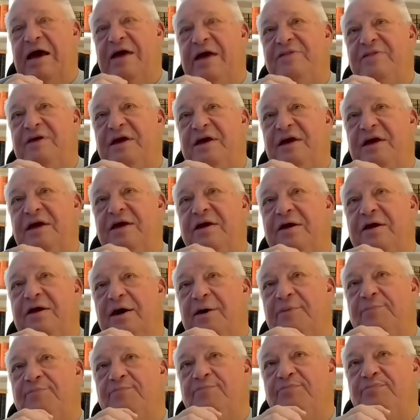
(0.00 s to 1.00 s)
I think
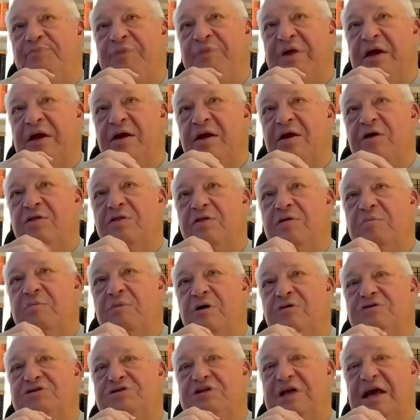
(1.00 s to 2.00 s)
the
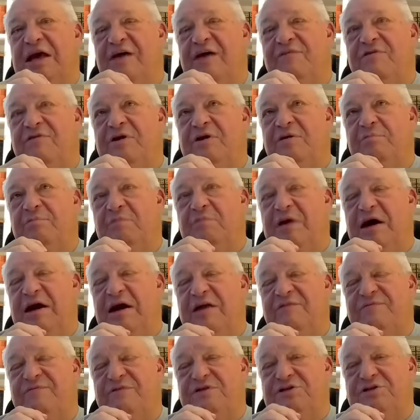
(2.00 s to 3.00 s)
most evident
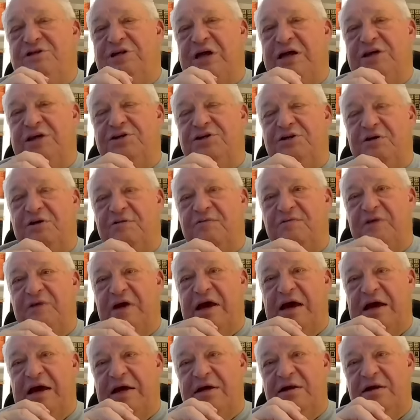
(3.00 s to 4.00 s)
manifestation of
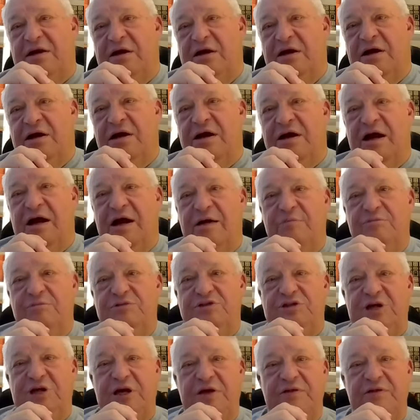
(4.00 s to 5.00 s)
that
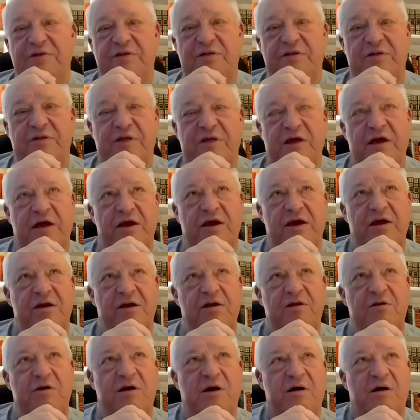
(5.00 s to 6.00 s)
comes in
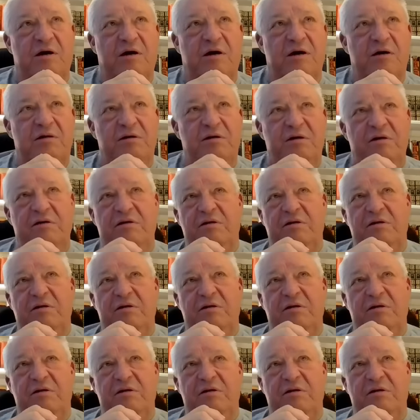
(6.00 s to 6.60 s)
the